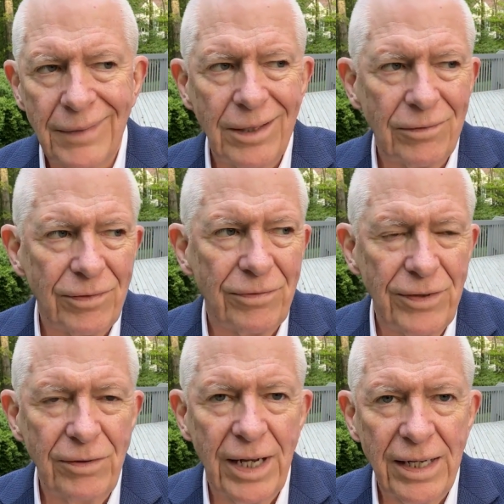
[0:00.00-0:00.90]
for a
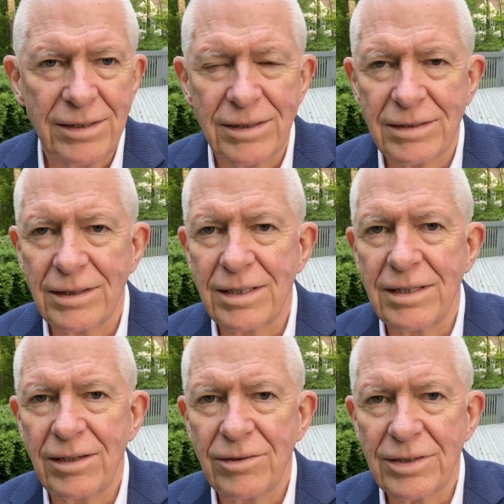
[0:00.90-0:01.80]
few days, just
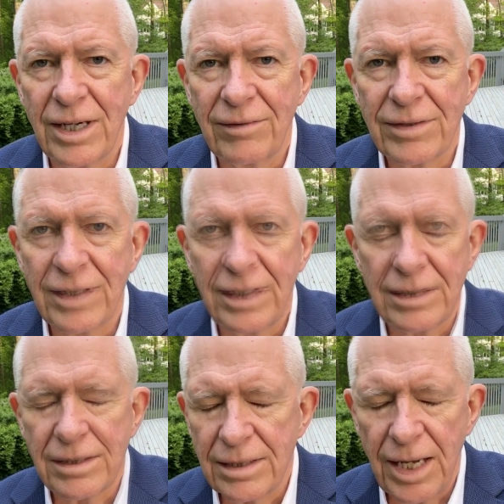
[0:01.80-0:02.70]
listen to those conversations.
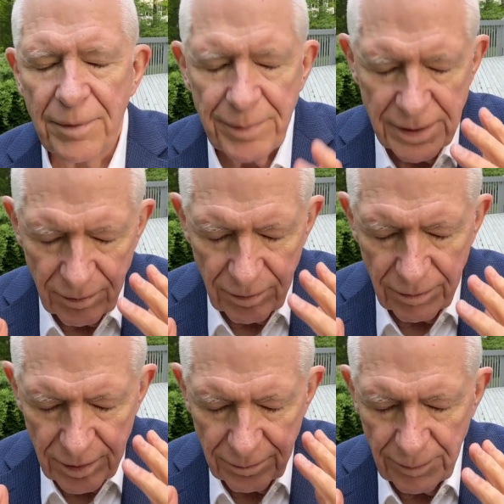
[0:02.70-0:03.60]
Just stop and say,
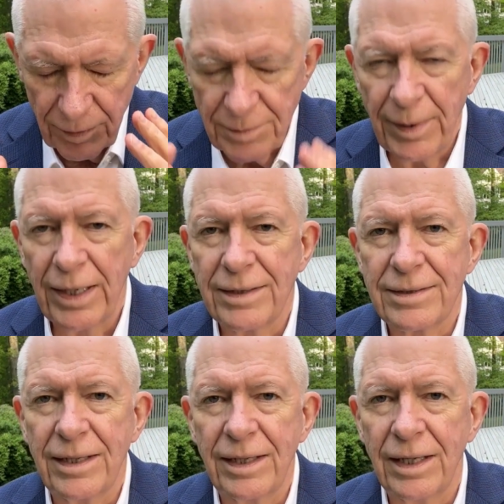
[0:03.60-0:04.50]
what's my head
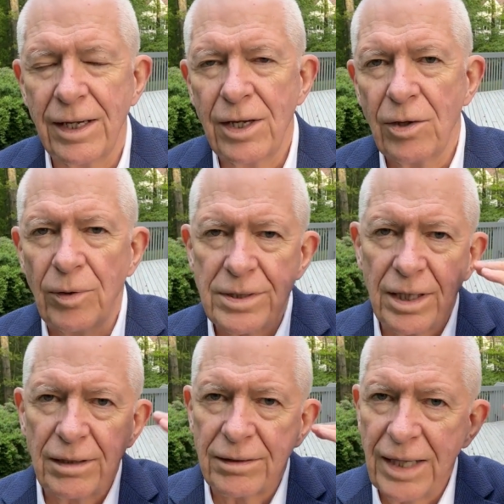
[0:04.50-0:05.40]
saying? What's the
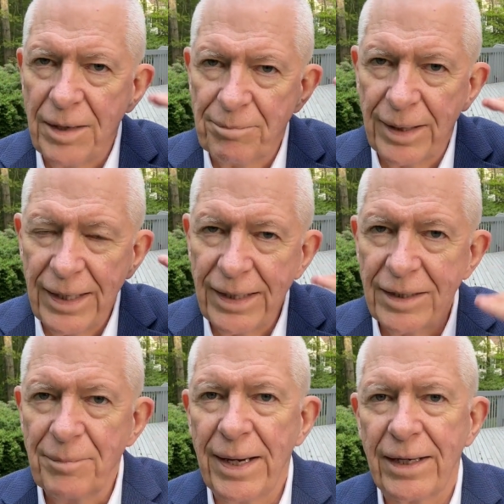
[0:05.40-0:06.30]
little tape playing
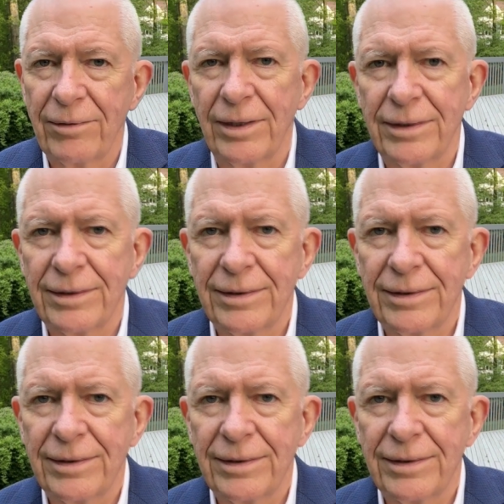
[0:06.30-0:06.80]
in the background?